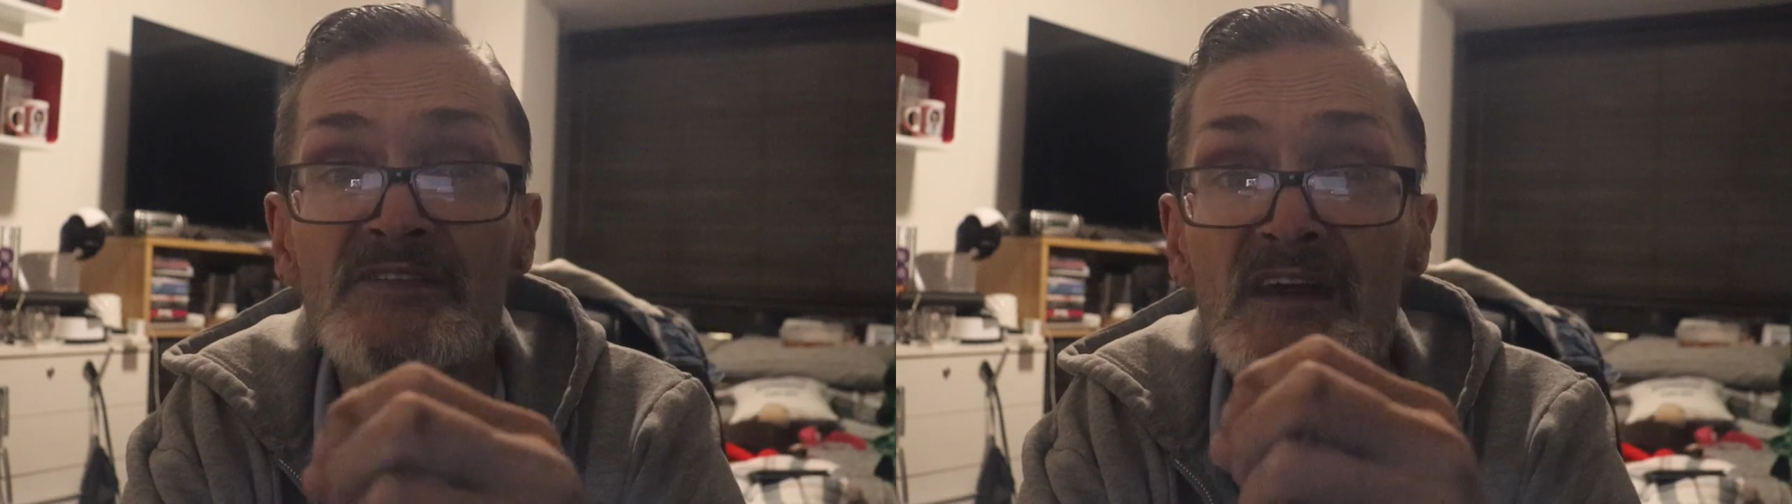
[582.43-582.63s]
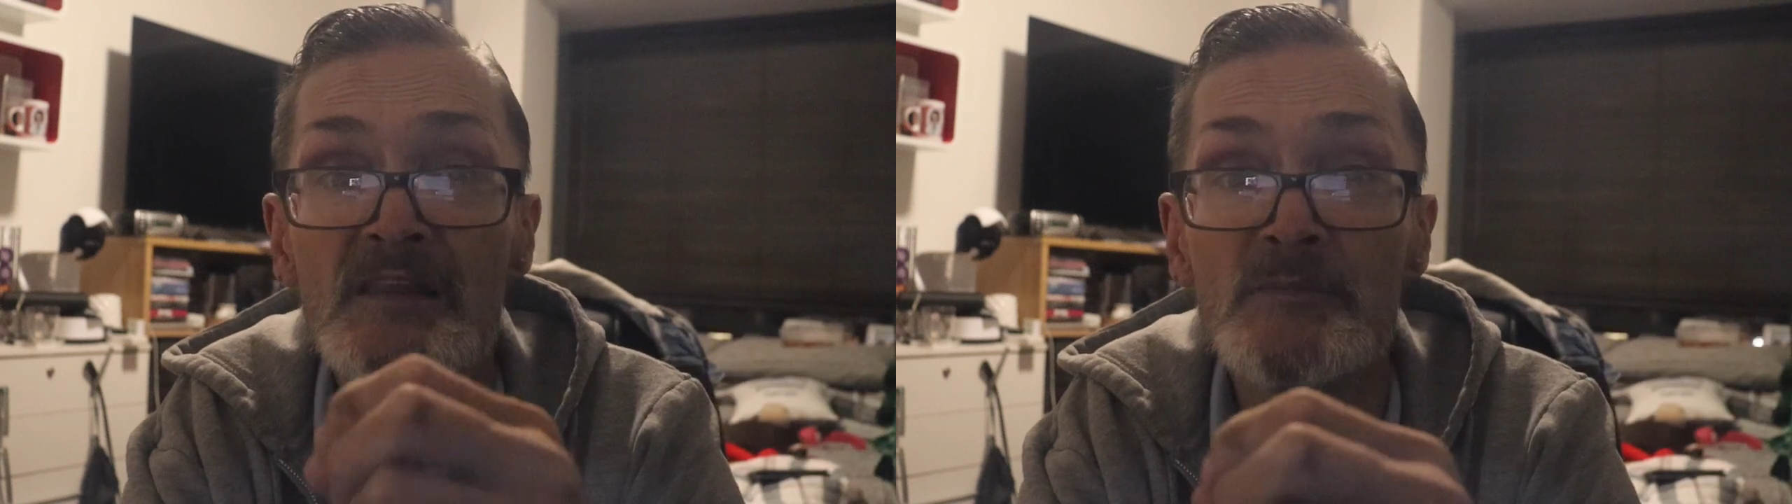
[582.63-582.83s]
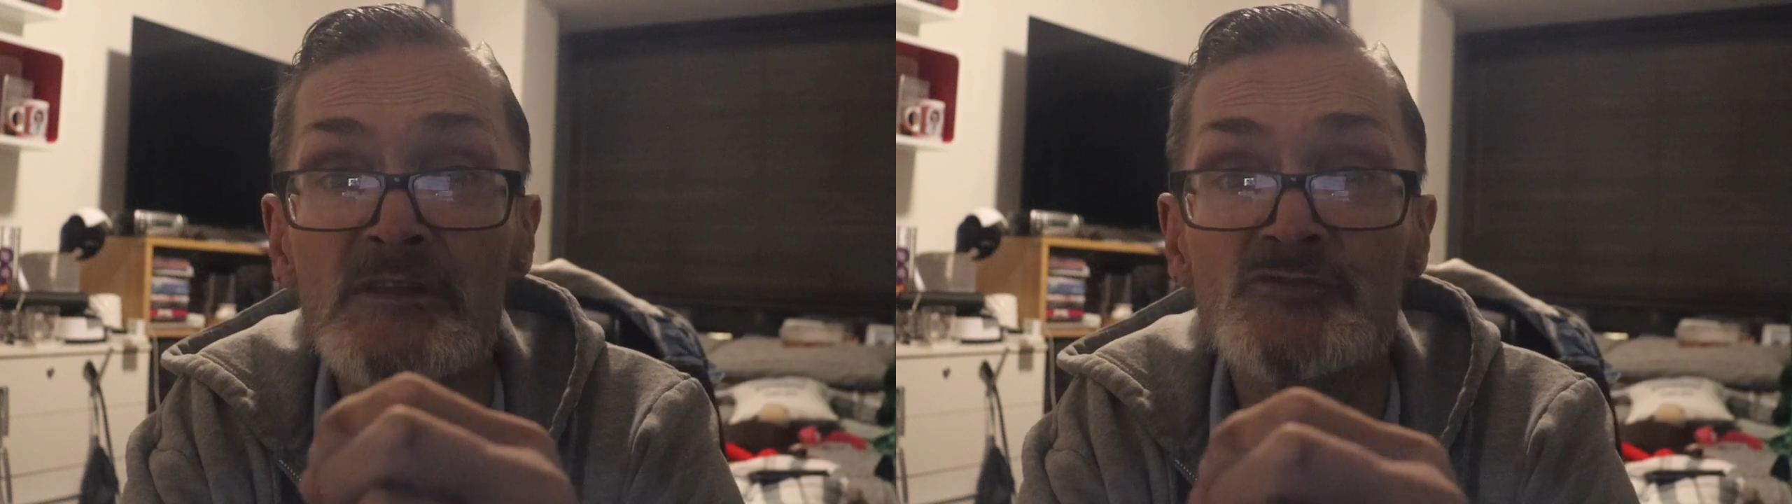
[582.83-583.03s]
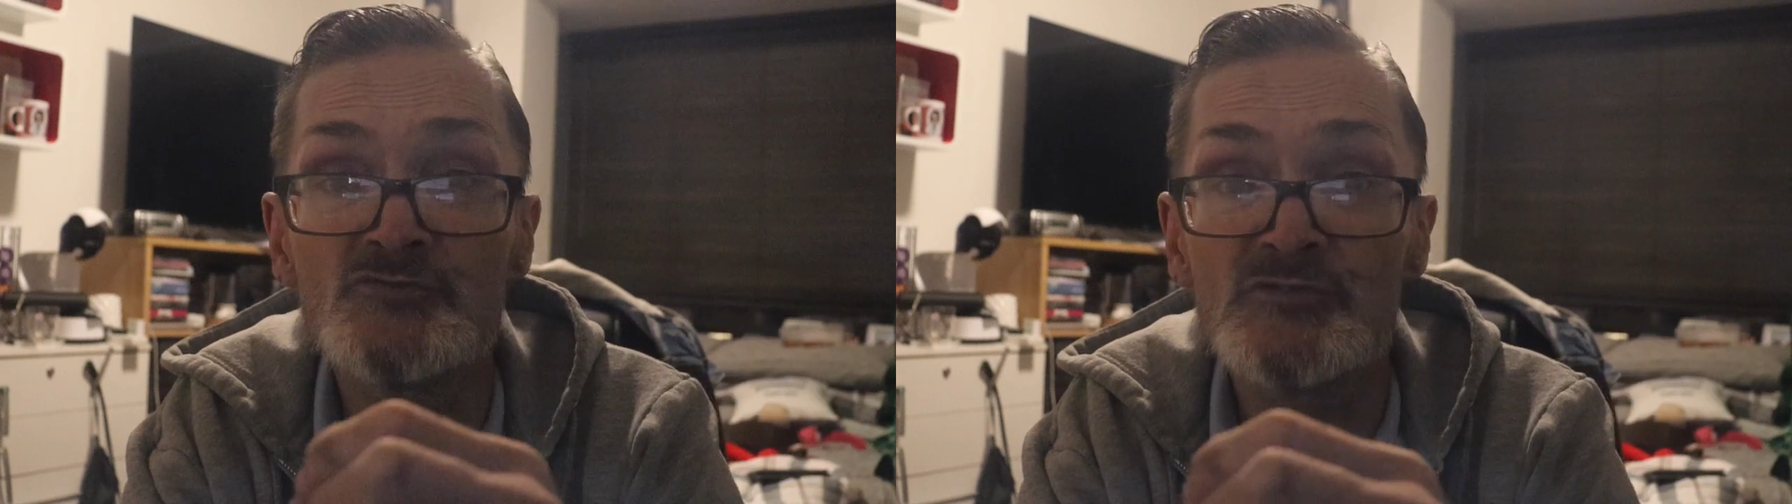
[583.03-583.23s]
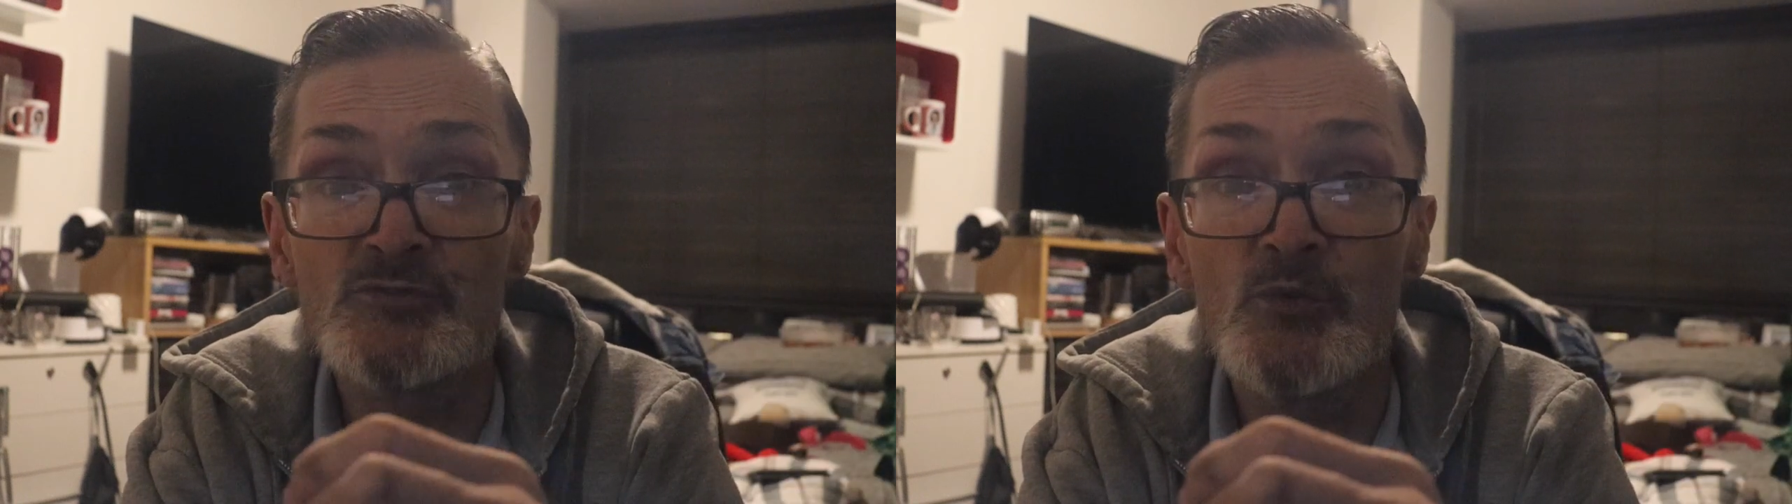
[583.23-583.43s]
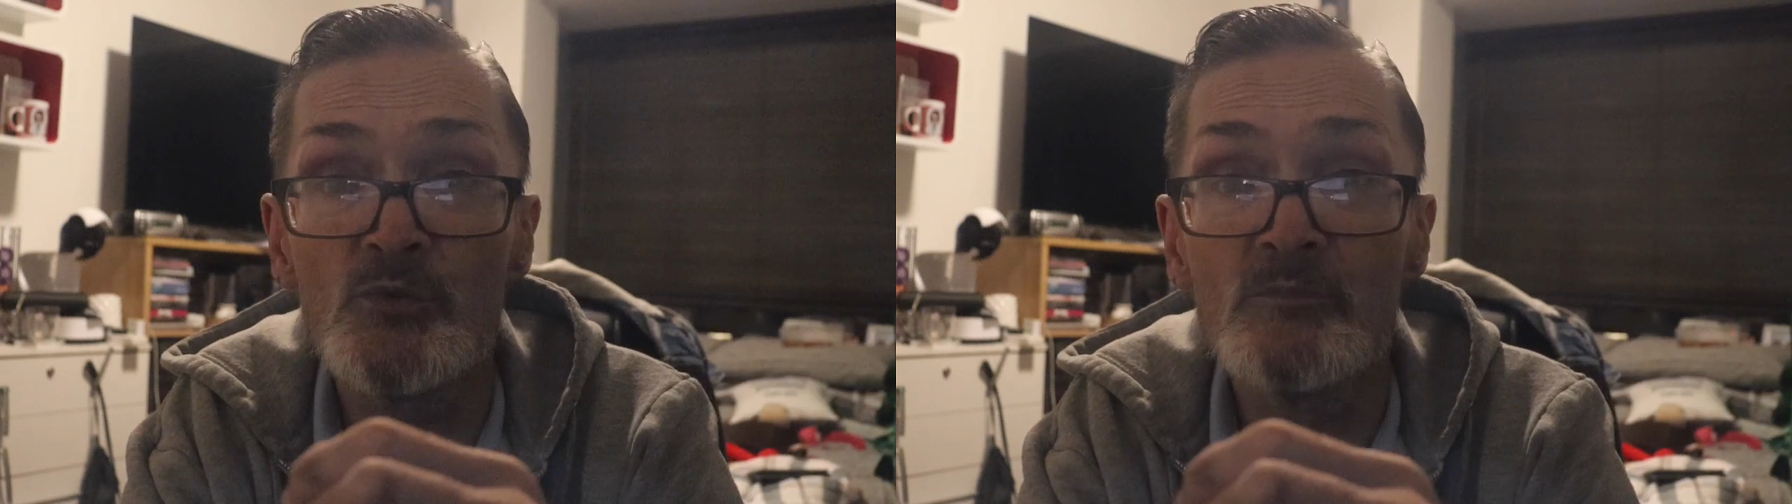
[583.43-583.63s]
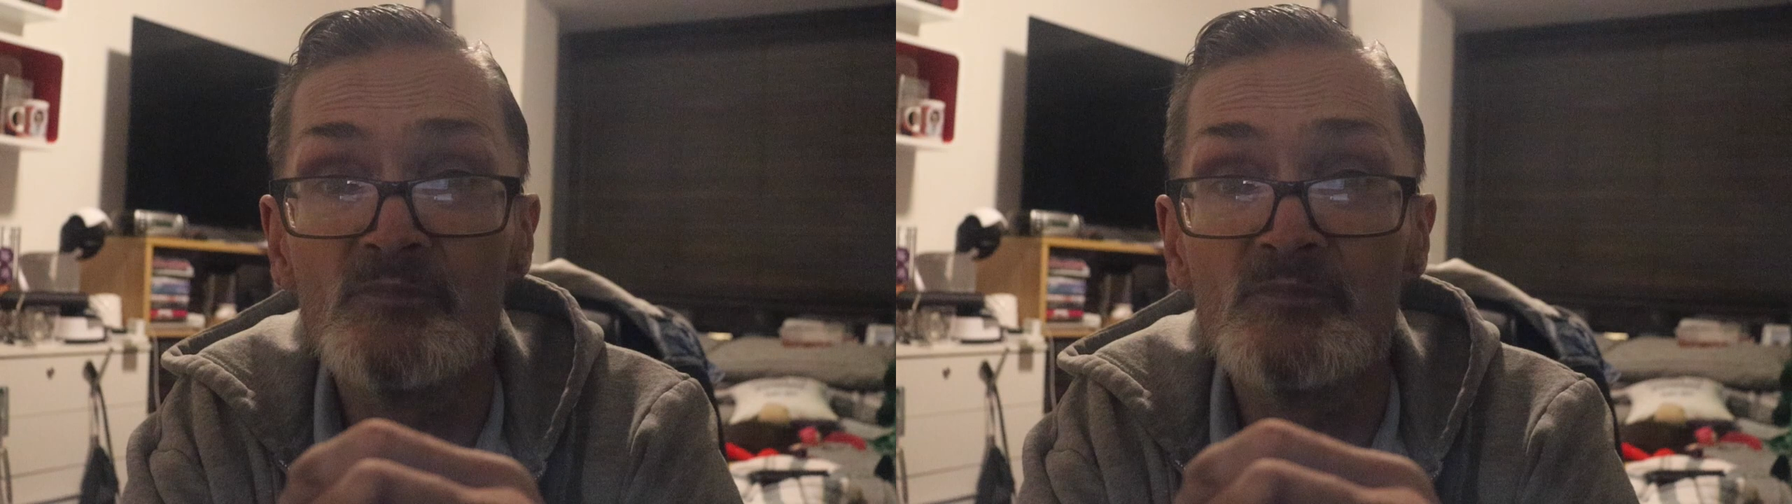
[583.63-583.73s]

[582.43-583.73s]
an elementary school.